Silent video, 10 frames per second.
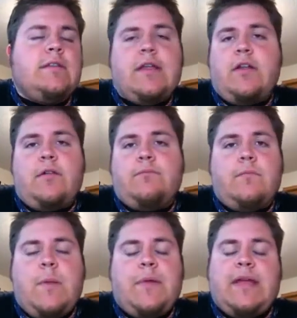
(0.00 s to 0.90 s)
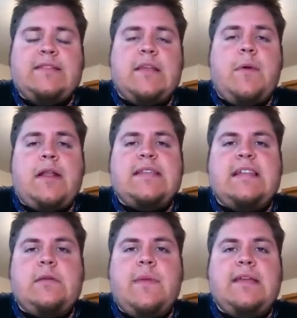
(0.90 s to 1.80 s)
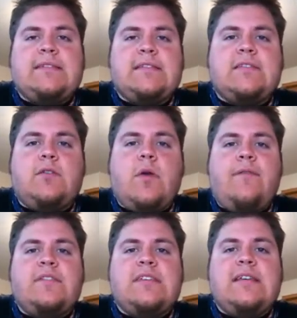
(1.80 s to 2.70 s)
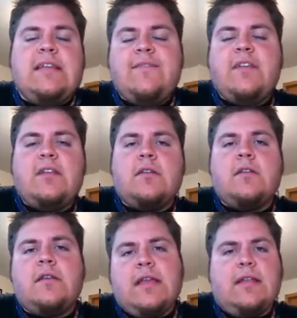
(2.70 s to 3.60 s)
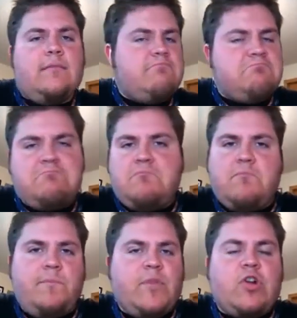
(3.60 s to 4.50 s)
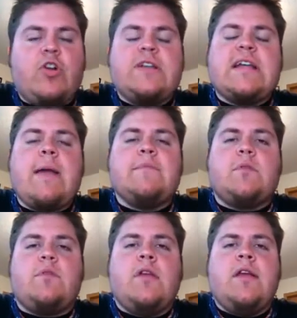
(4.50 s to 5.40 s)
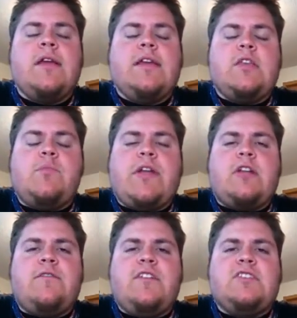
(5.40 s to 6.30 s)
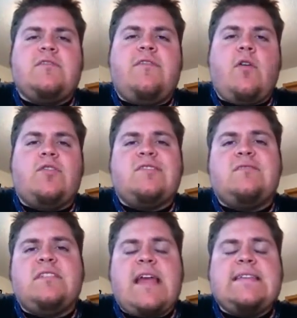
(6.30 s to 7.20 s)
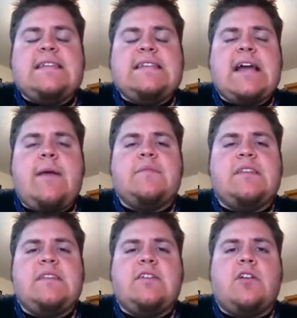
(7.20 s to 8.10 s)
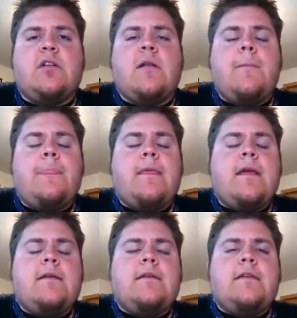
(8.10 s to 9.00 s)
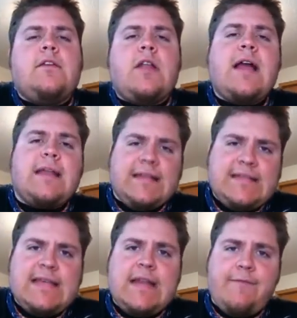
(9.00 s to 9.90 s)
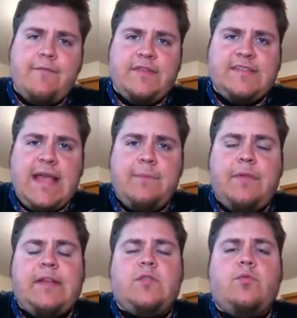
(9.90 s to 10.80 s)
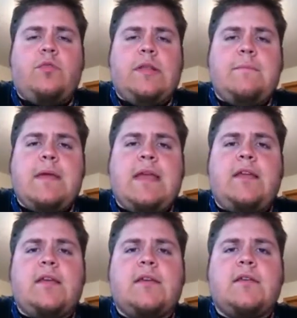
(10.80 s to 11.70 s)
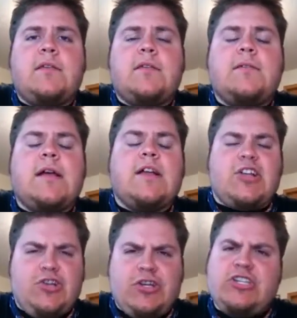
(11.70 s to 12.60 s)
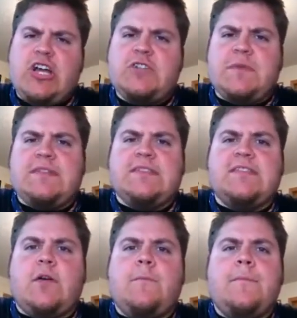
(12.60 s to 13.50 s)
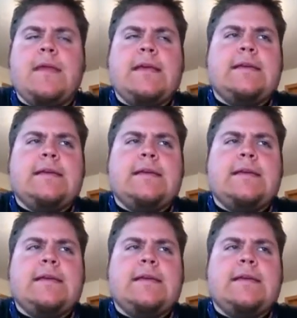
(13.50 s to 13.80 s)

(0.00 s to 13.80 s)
that are up against them on a daily basis. So you obviously, even in current times where you play your division foes 19 times a year, you're not going to see enough of a sampling to really make good judgments. And so